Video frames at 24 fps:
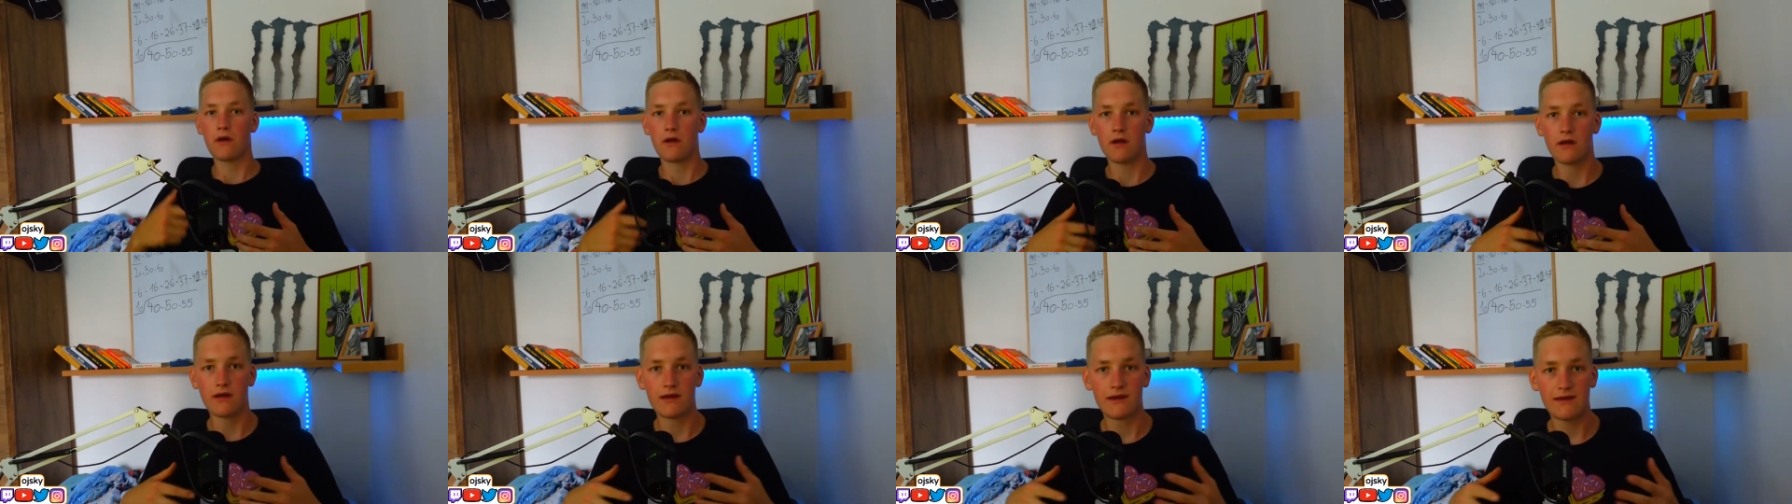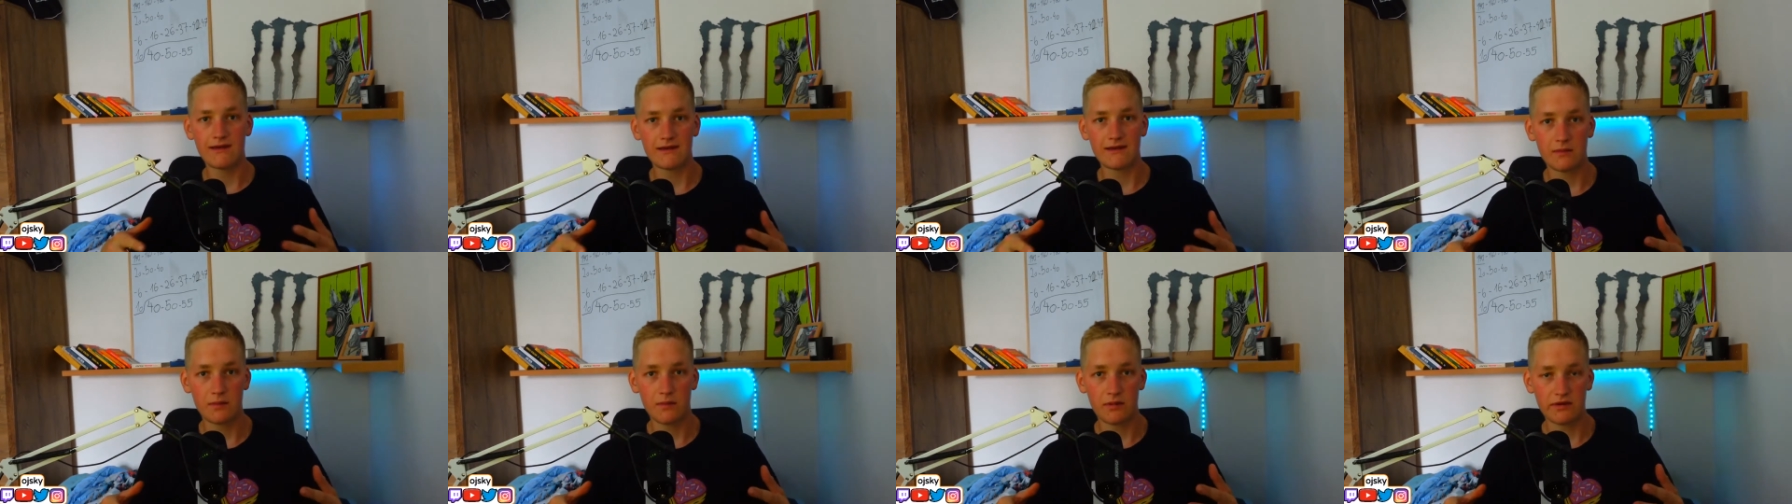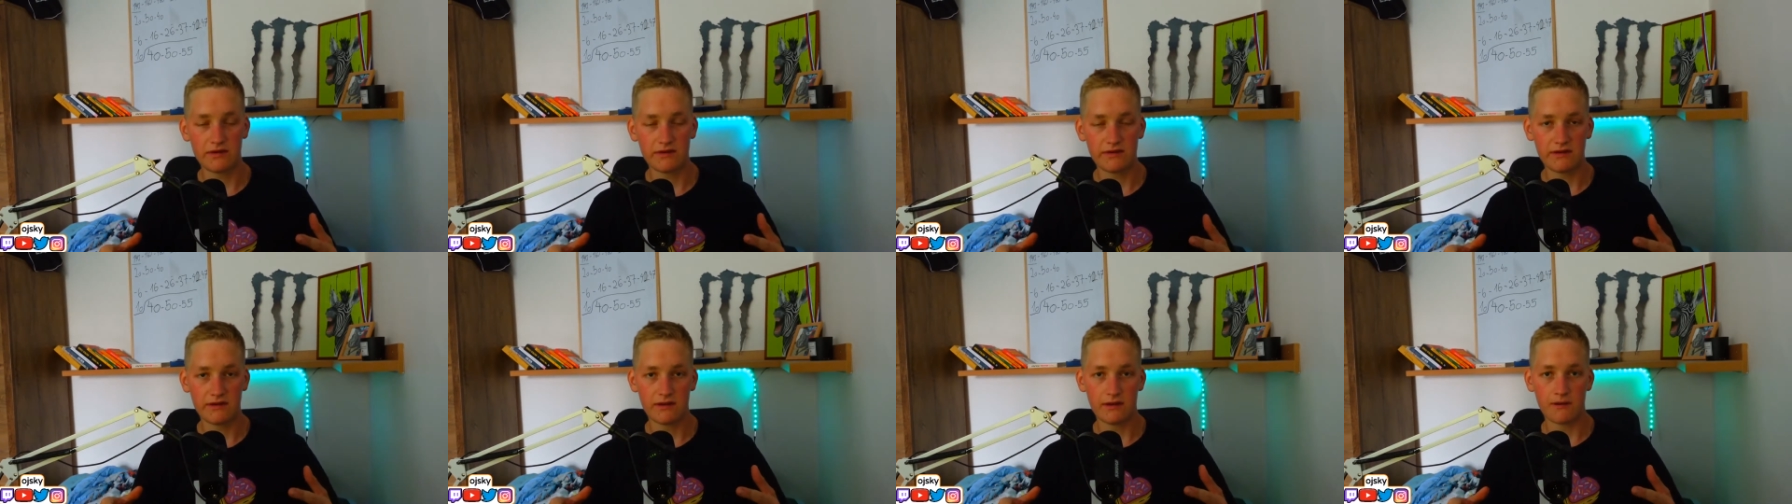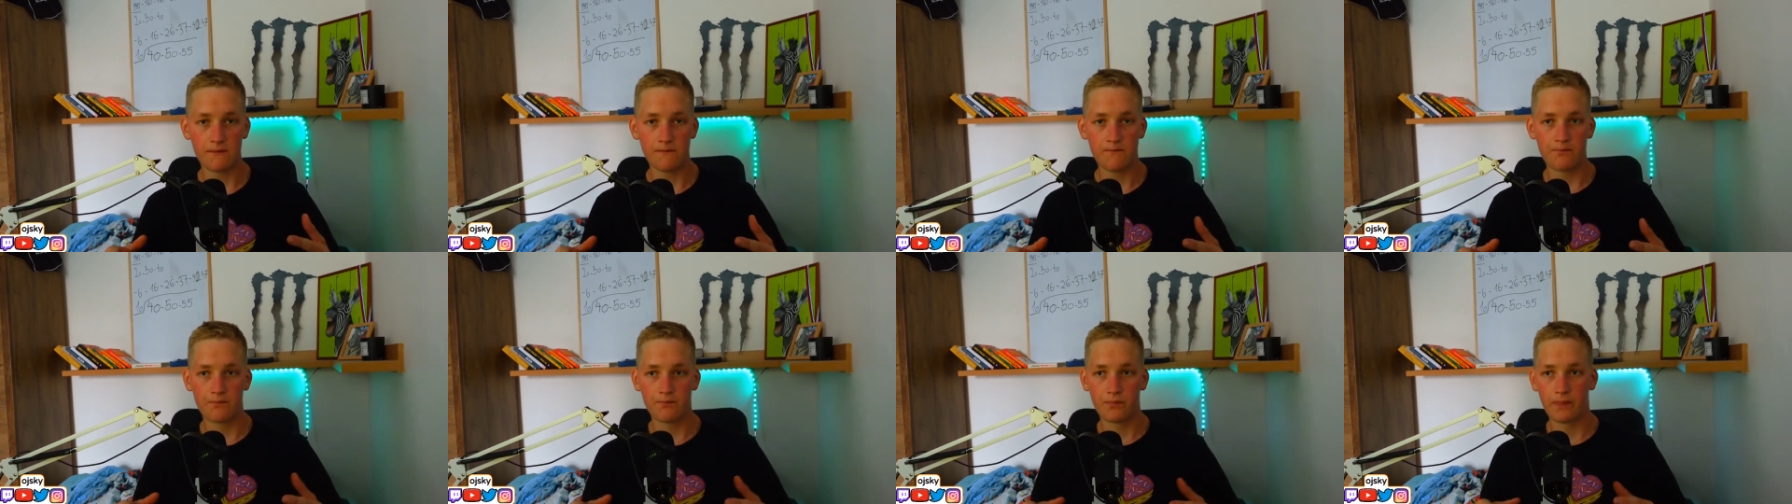easy peasy,
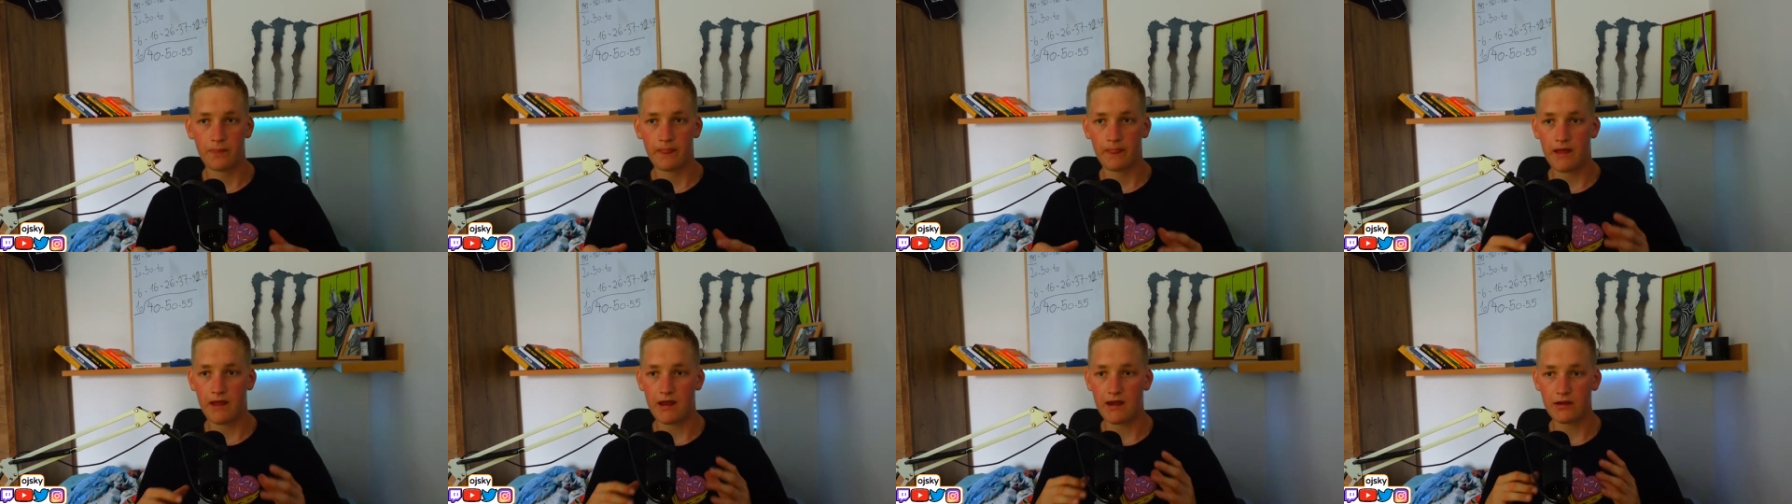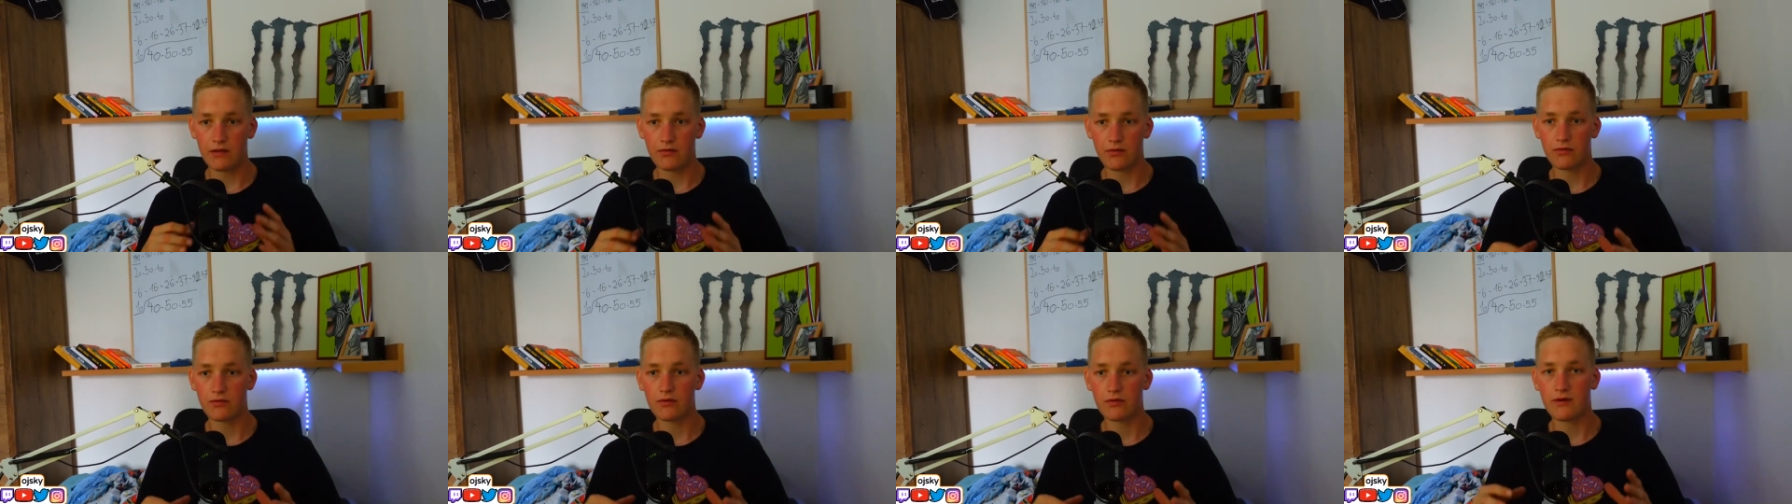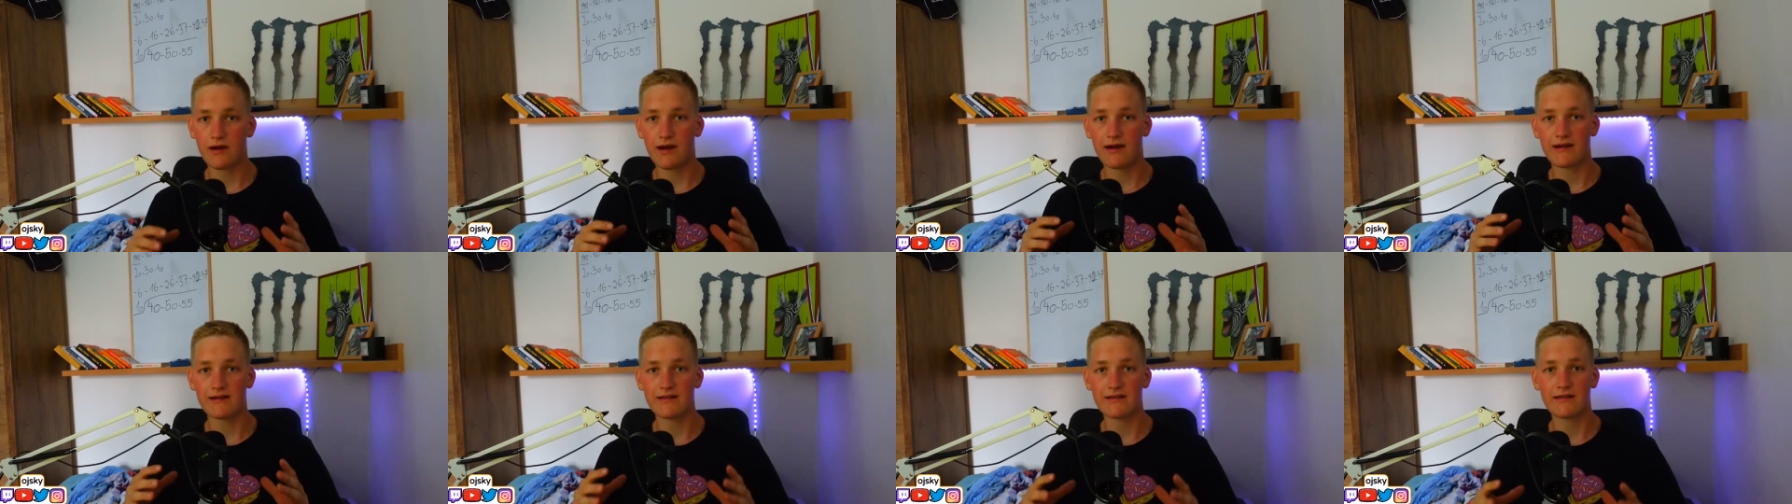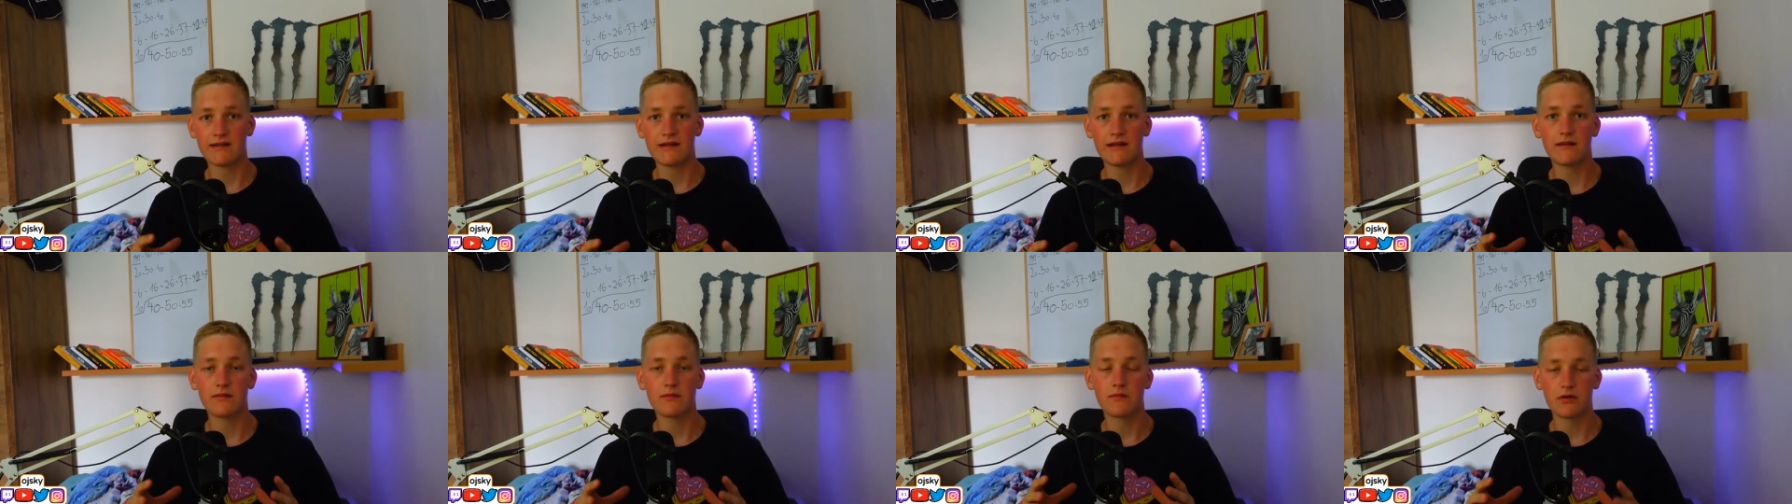and you are
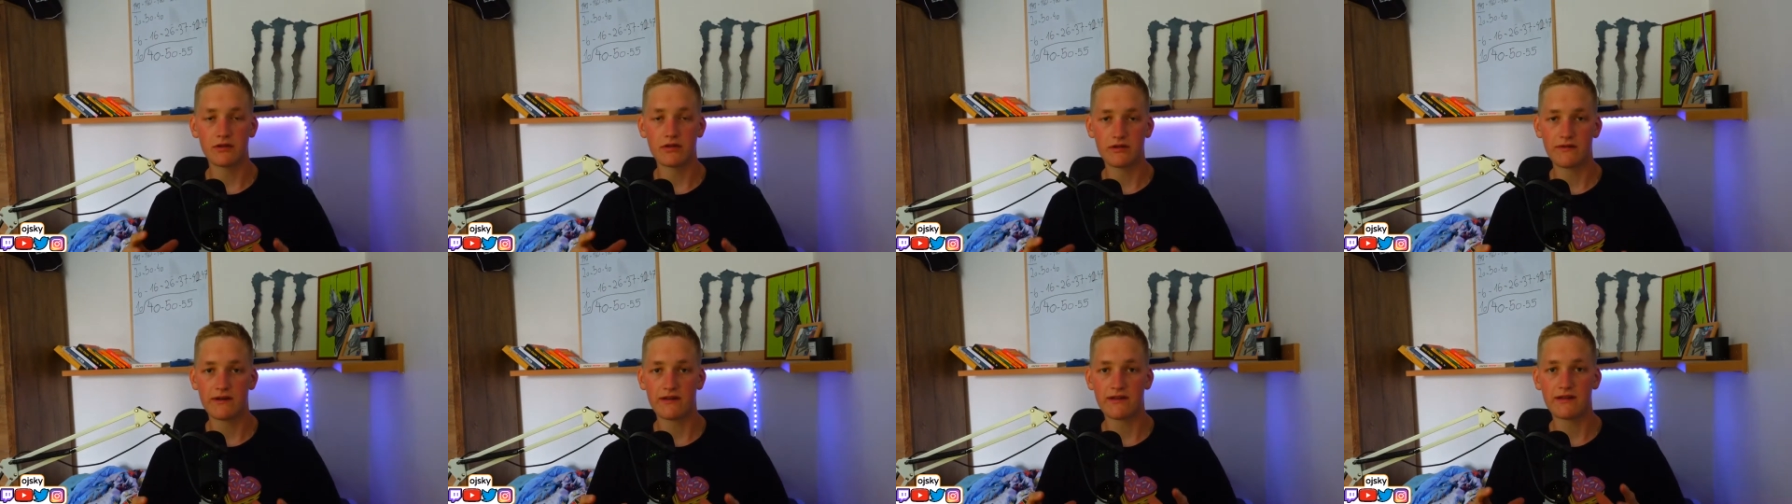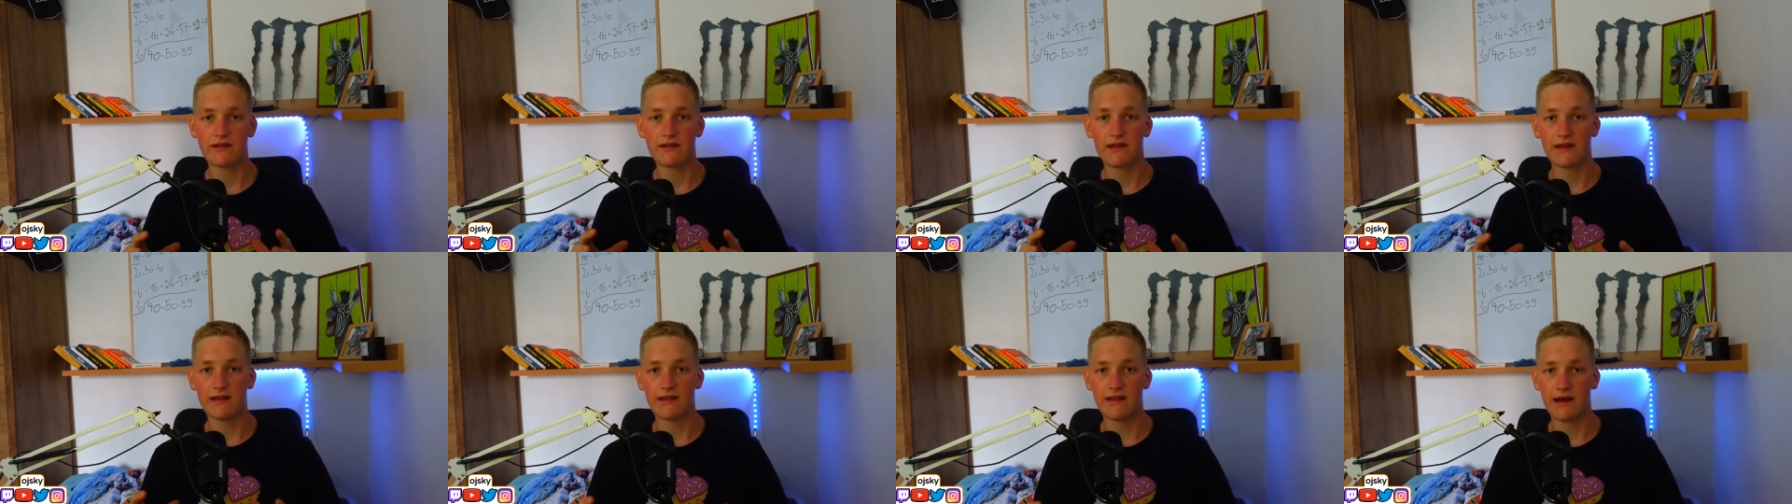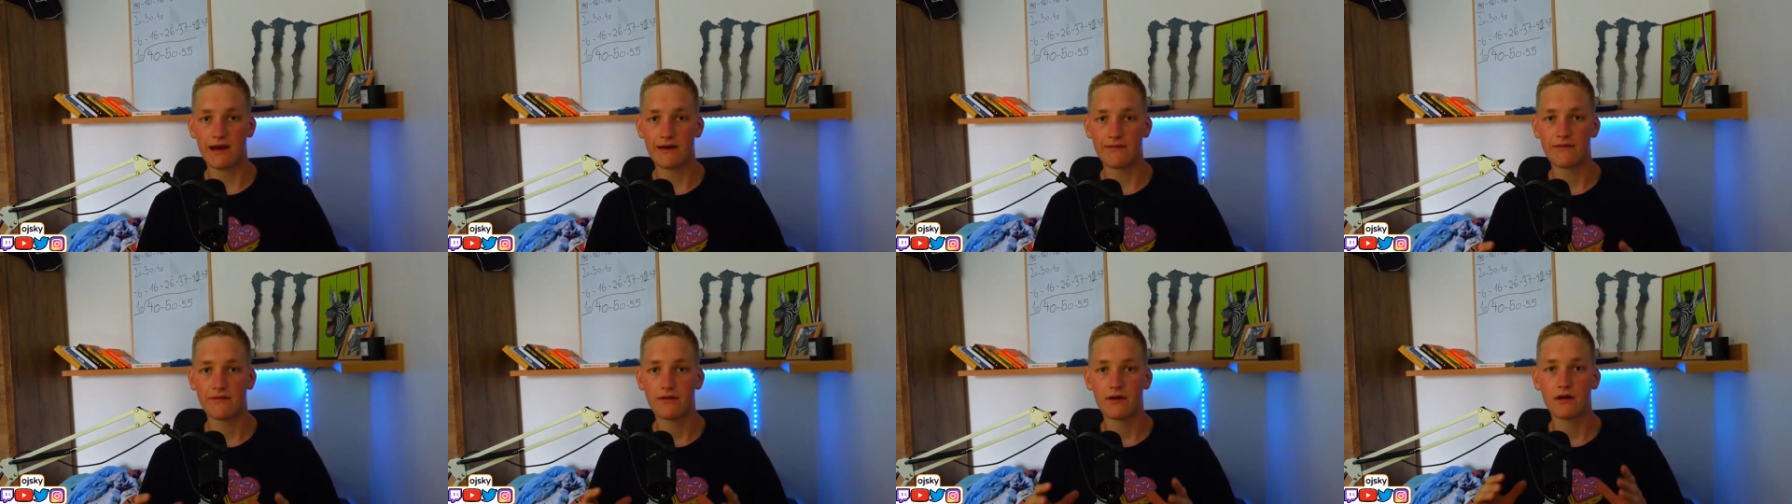still motivated enough